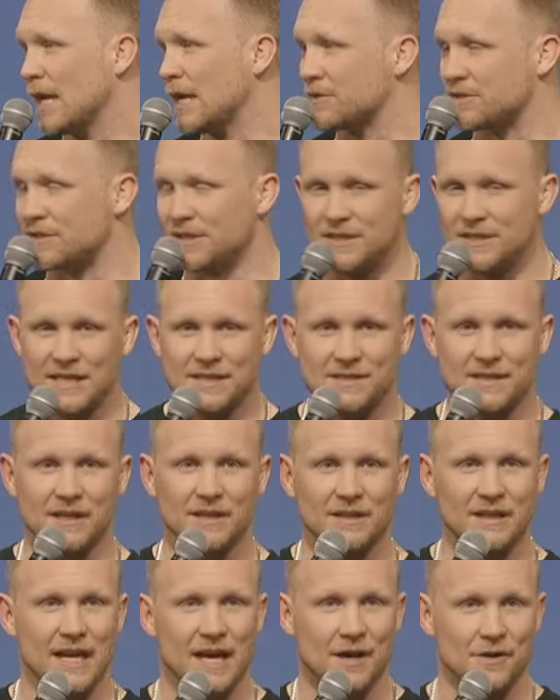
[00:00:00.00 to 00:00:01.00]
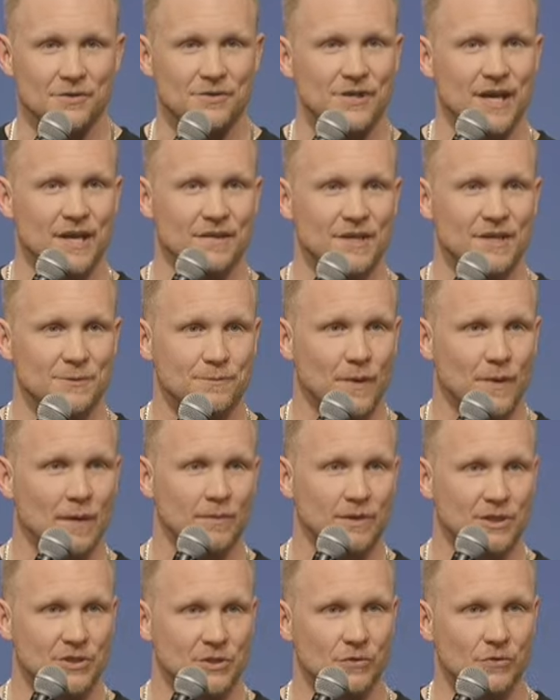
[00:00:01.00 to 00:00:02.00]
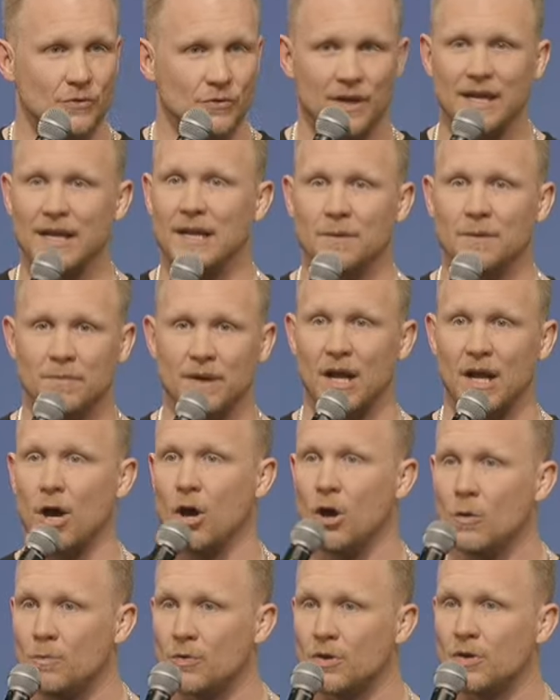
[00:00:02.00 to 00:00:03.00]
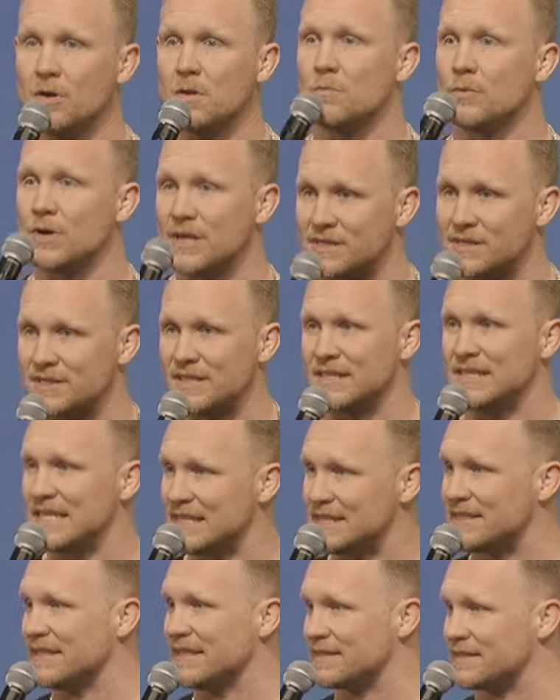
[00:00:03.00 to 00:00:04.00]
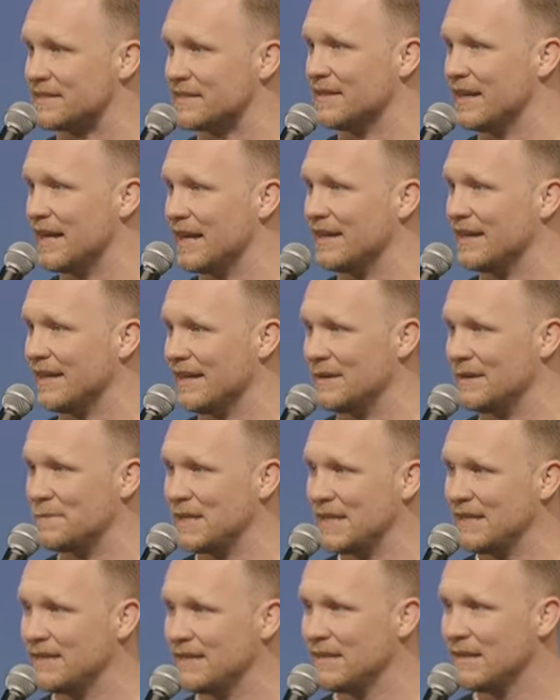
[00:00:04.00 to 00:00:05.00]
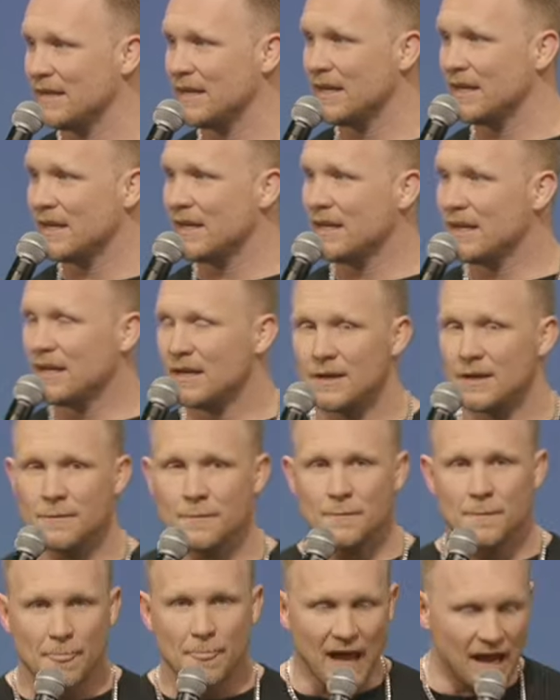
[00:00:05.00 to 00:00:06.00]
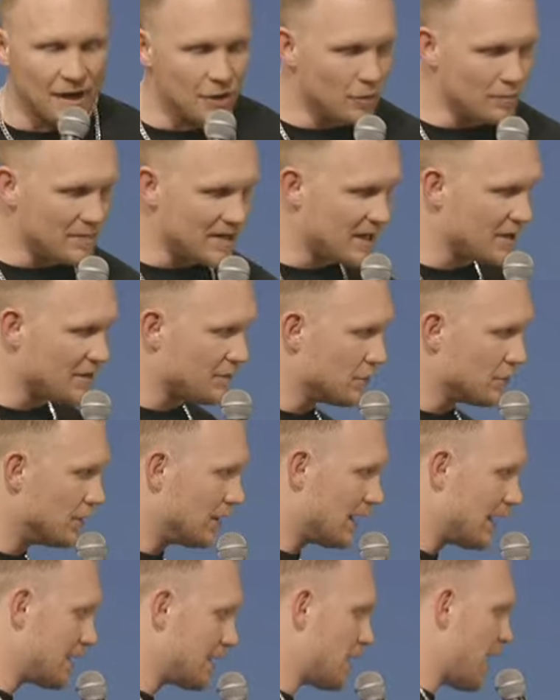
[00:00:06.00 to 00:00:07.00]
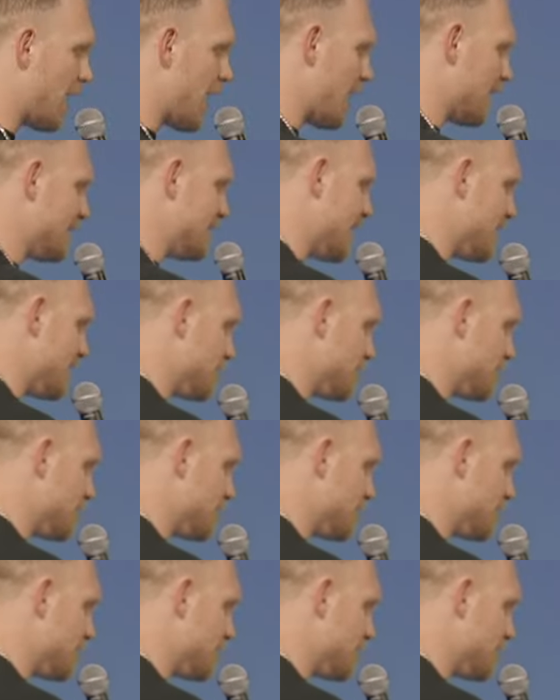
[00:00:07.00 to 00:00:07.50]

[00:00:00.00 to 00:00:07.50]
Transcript: Now, statistically, I'll say this, probably two will get it, but I hope we're going to break statistics tonight. Amen? I know many of you are like, ah, oh,